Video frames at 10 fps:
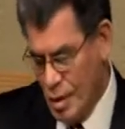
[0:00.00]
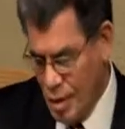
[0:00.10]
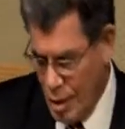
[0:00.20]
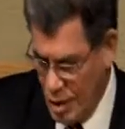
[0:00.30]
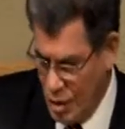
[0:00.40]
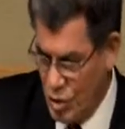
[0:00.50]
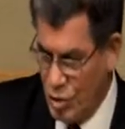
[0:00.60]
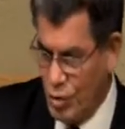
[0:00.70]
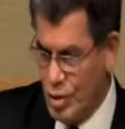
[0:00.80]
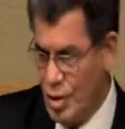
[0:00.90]
God is
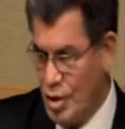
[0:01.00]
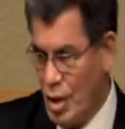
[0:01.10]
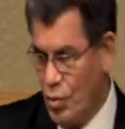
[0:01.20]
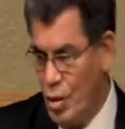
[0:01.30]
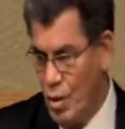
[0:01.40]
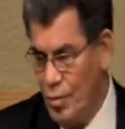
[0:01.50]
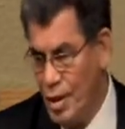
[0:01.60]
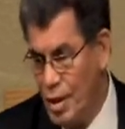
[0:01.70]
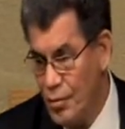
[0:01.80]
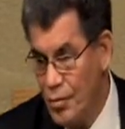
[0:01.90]
interested in our
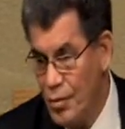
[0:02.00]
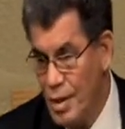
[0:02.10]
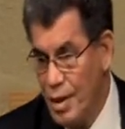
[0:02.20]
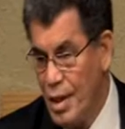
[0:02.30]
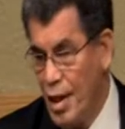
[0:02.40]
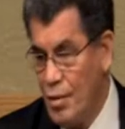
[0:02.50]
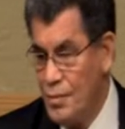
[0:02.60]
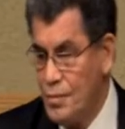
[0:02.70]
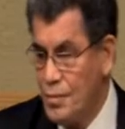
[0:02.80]
well-being. Now,